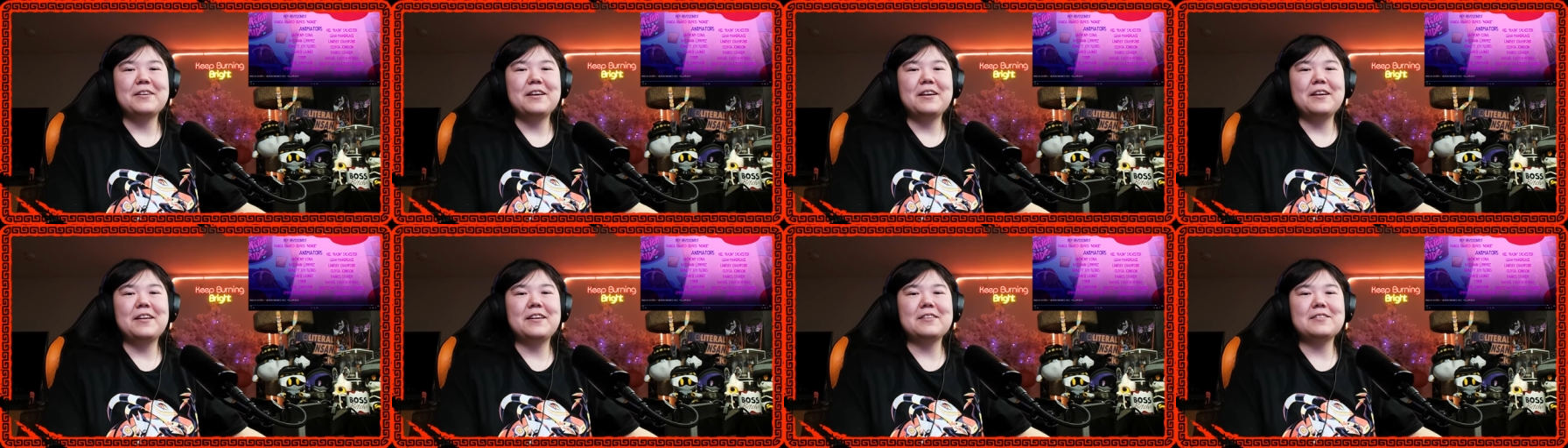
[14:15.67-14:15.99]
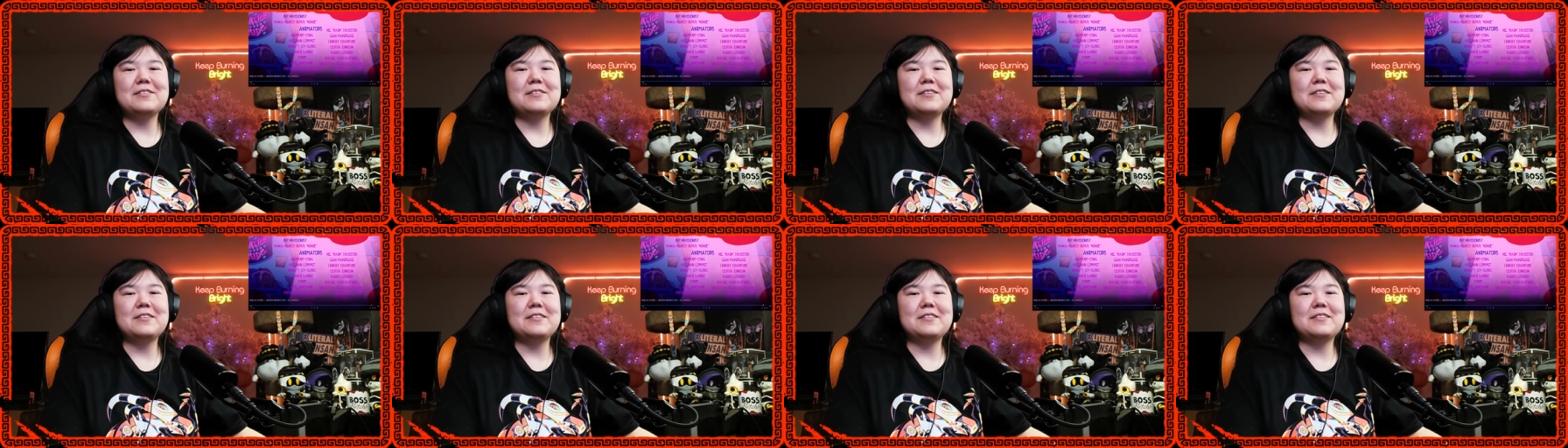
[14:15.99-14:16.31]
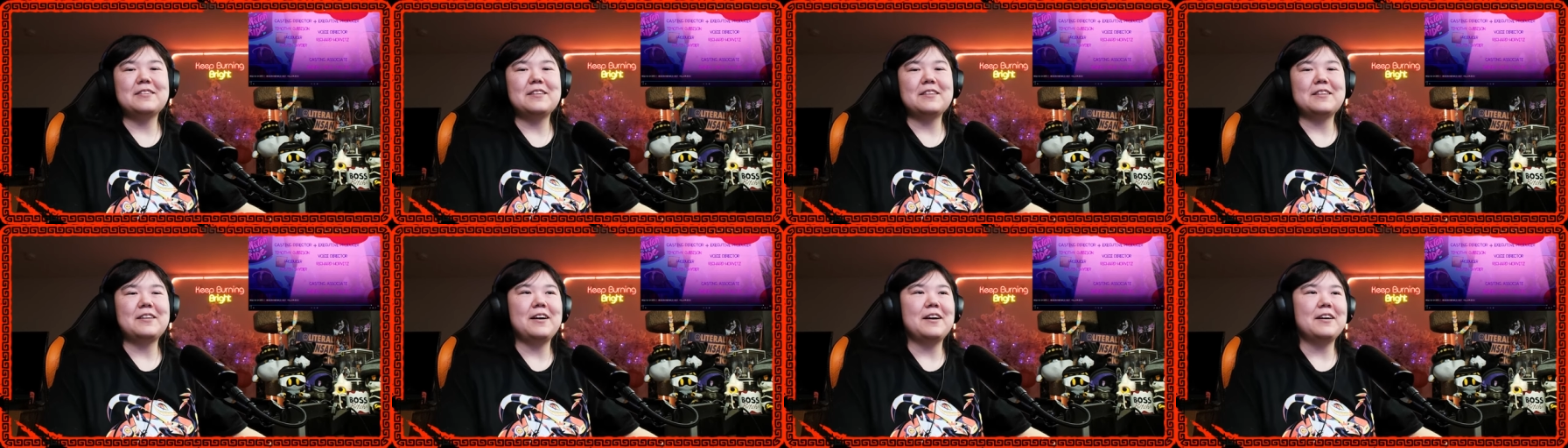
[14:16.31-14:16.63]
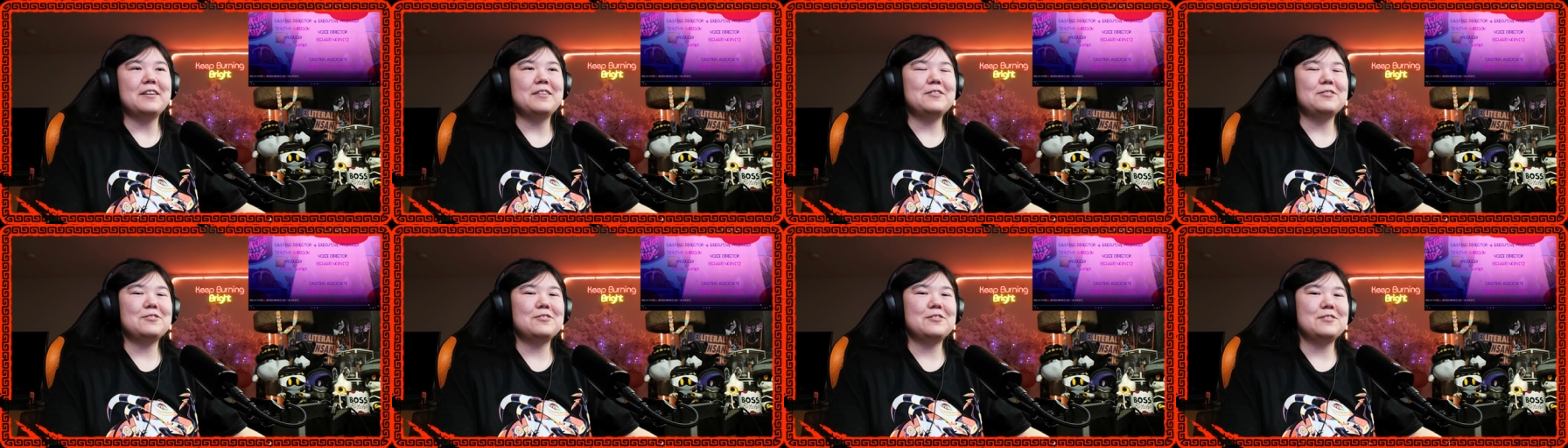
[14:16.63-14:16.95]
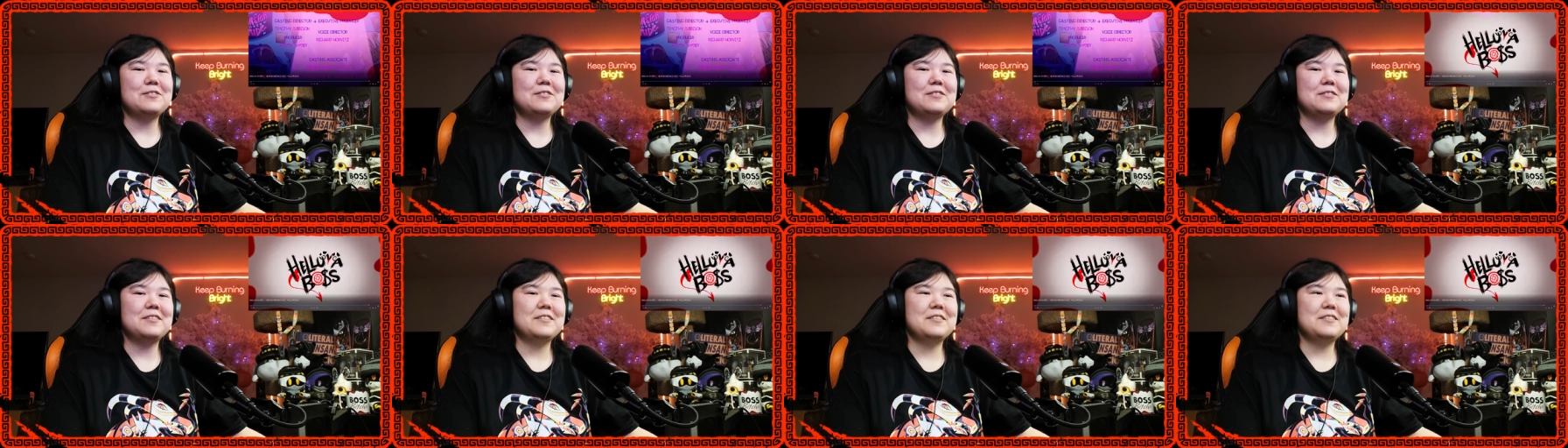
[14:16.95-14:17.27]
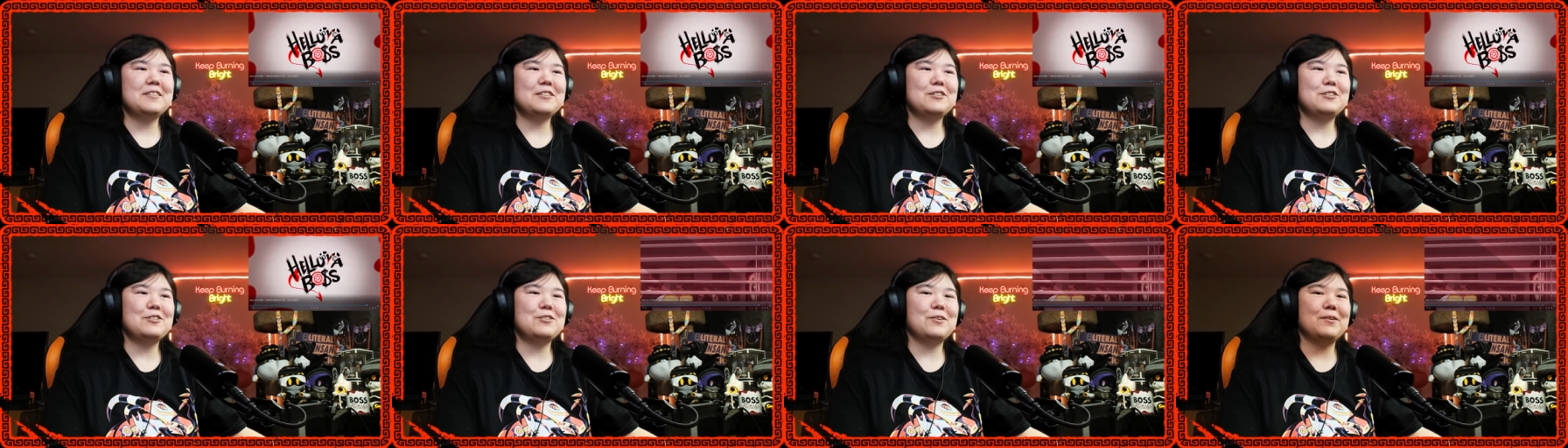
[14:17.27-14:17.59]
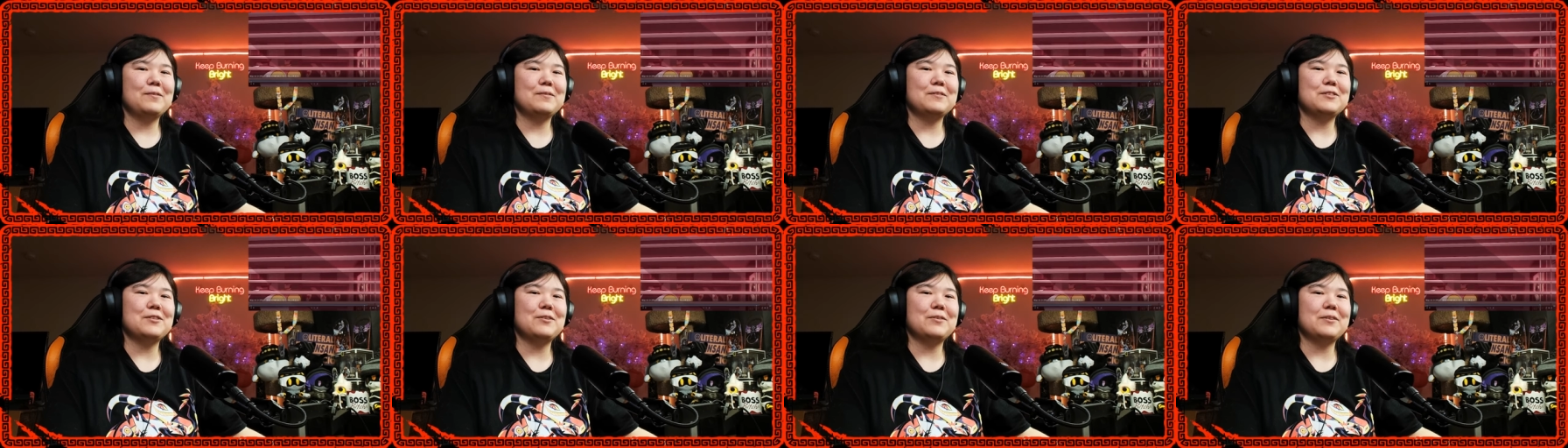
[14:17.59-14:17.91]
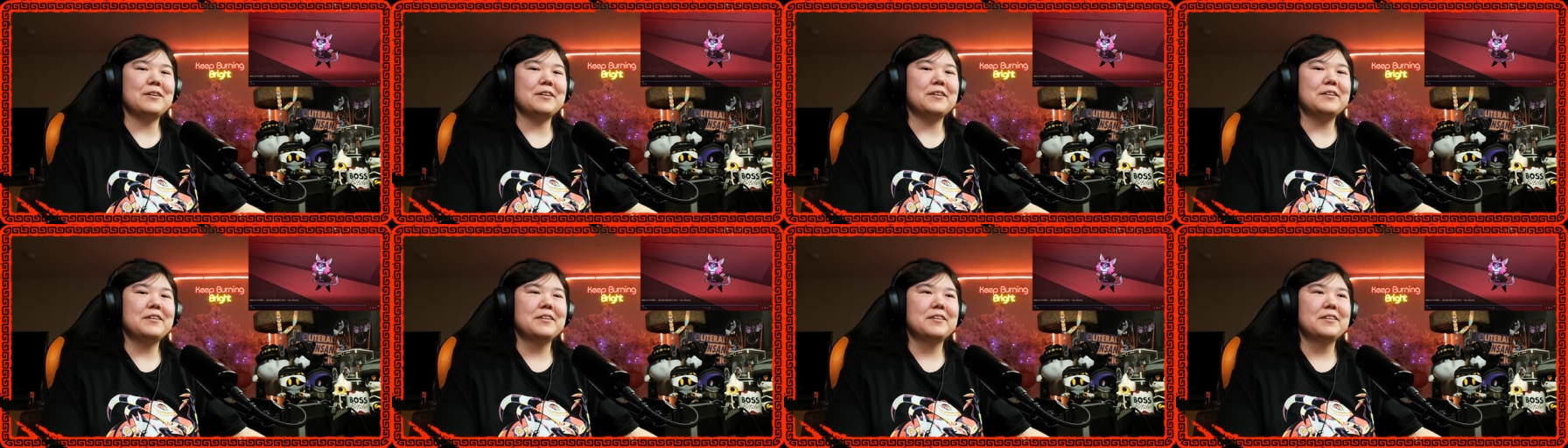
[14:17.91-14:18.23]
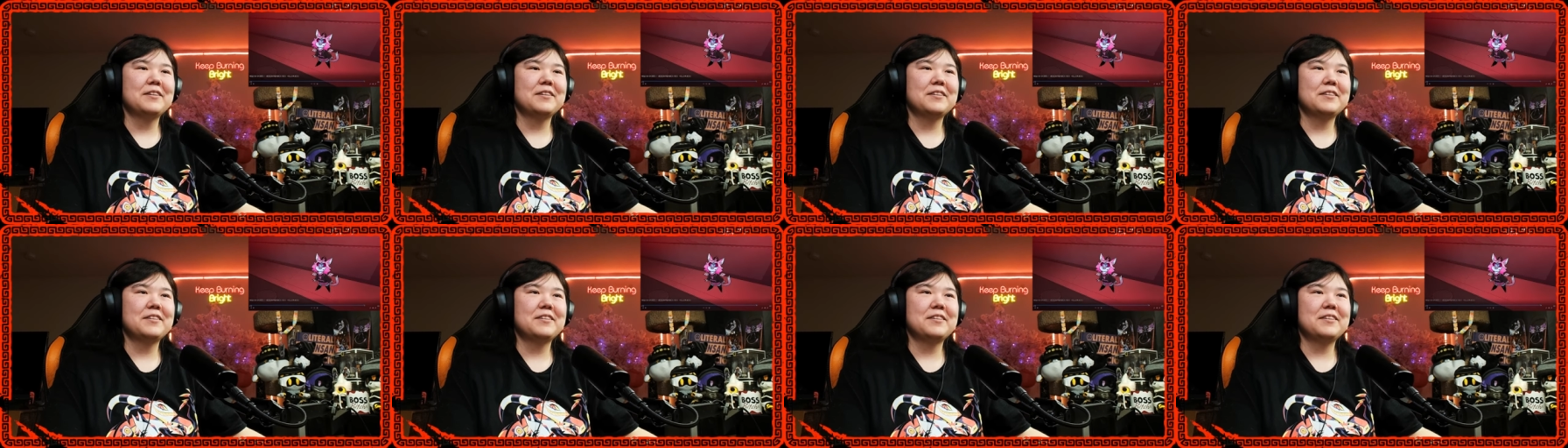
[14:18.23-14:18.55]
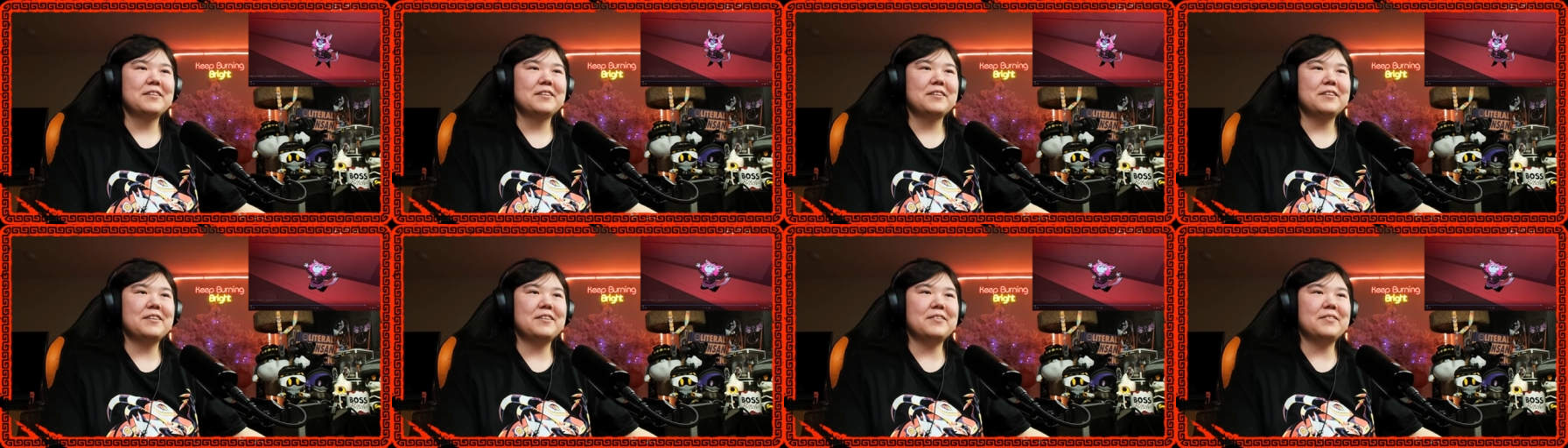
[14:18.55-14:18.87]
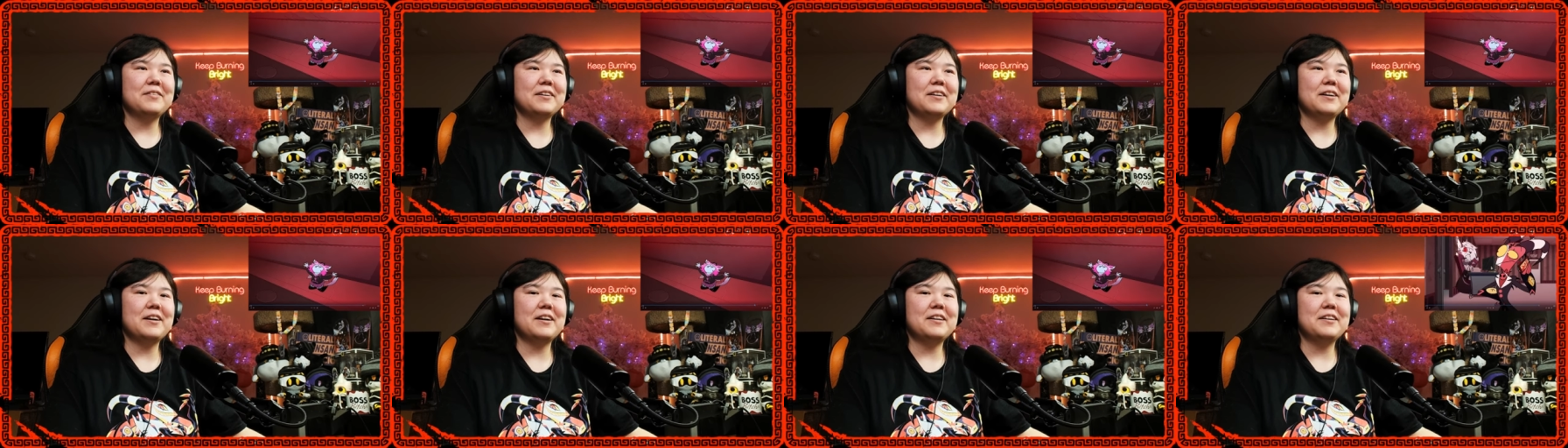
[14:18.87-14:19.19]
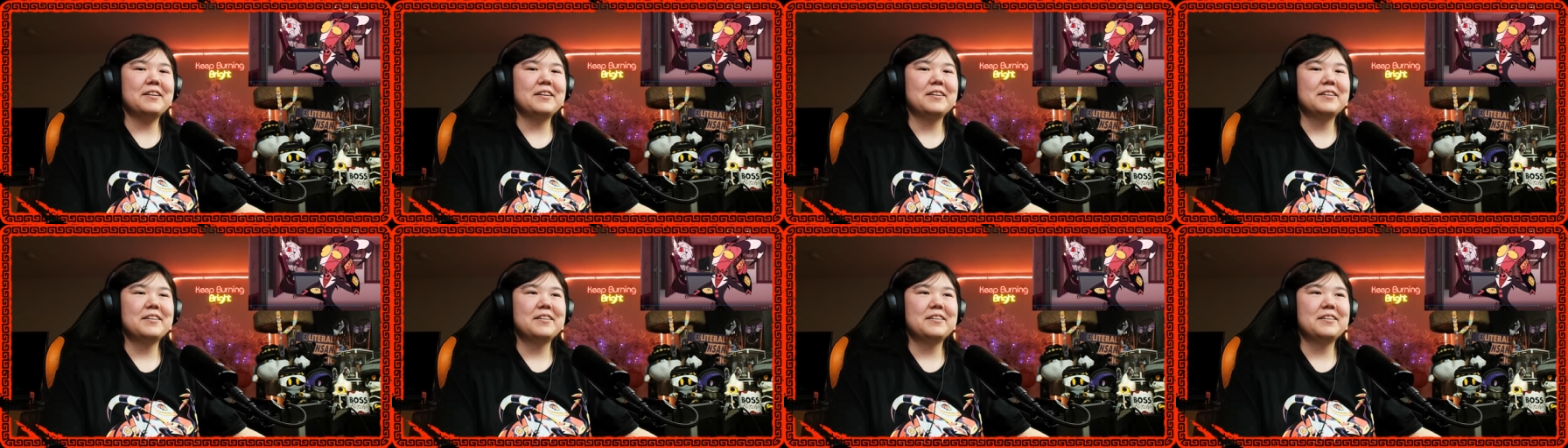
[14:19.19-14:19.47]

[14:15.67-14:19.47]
And also, God, there's just this short was so good. Oh my God,